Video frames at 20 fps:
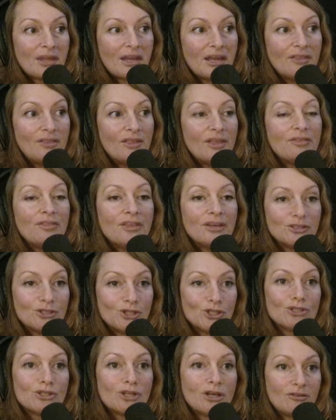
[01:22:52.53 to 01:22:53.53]
then things
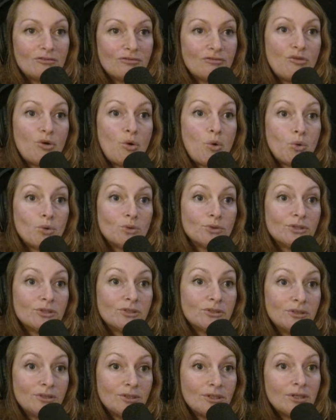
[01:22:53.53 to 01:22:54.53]
just unfold.
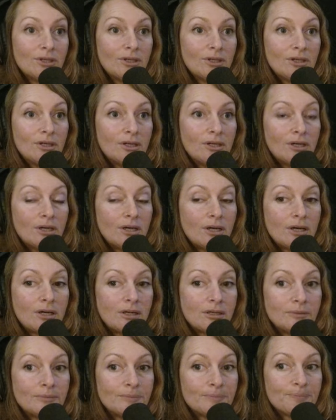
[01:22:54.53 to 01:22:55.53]
Yeah.
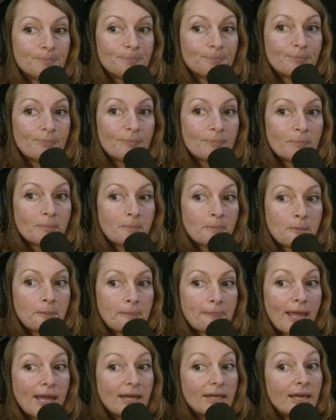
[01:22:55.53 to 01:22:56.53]
Um,
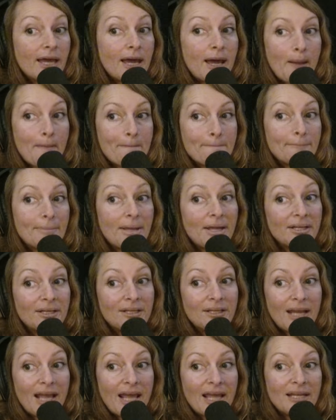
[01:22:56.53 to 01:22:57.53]
yeah.
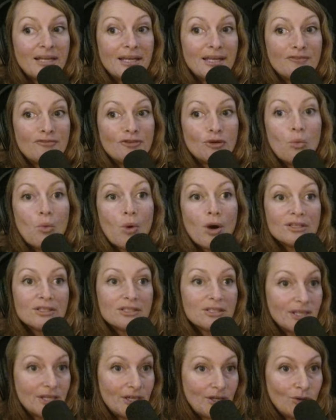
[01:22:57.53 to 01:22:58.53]
And and if it was
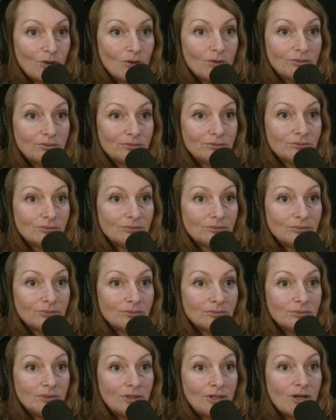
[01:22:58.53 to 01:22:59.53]
legal,
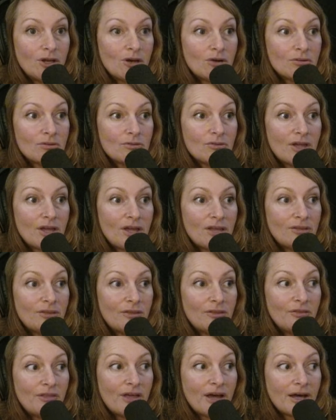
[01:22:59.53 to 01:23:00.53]
you know, then
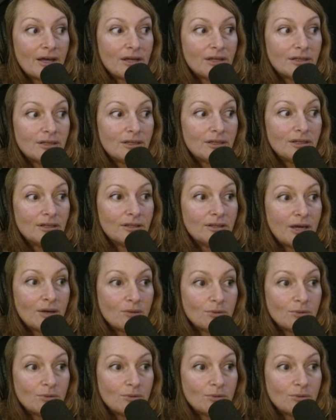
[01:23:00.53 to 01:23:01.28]
that that